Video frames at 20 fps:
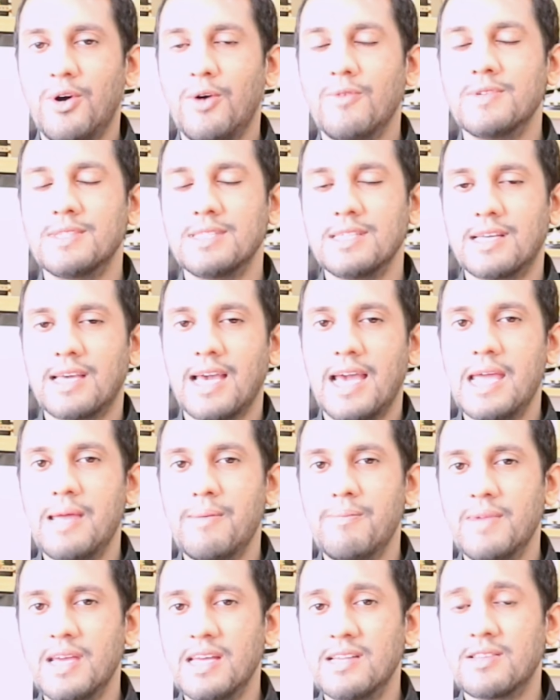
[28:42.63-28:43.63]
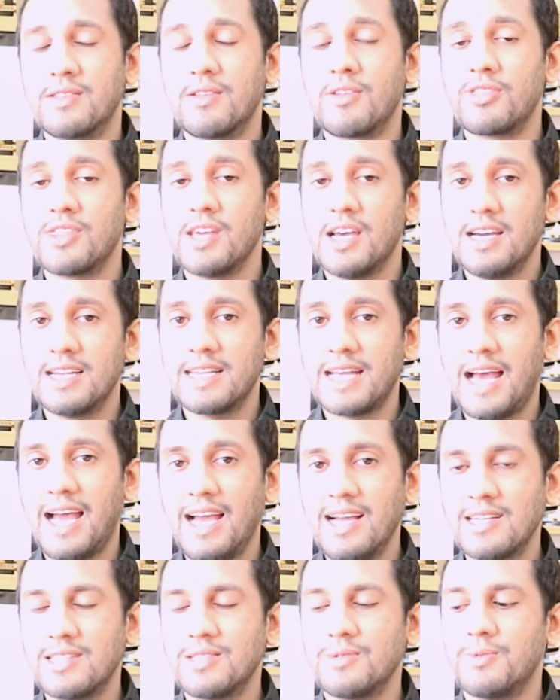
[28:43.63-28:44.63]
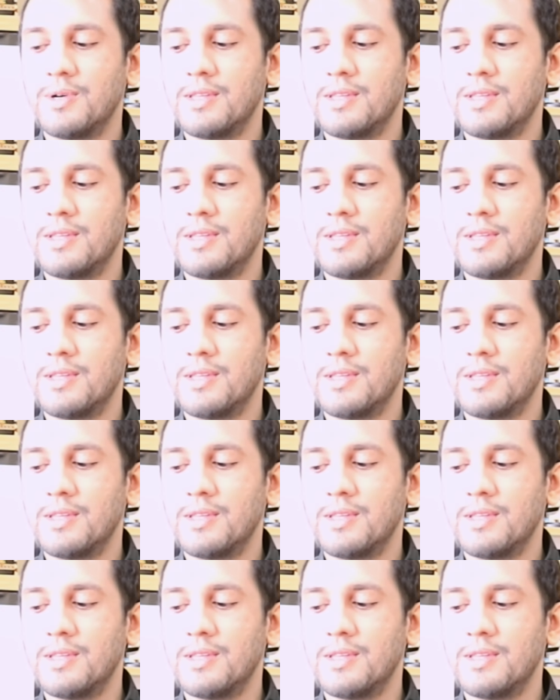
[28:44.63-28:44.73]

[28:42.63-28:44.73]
obviously came into the third act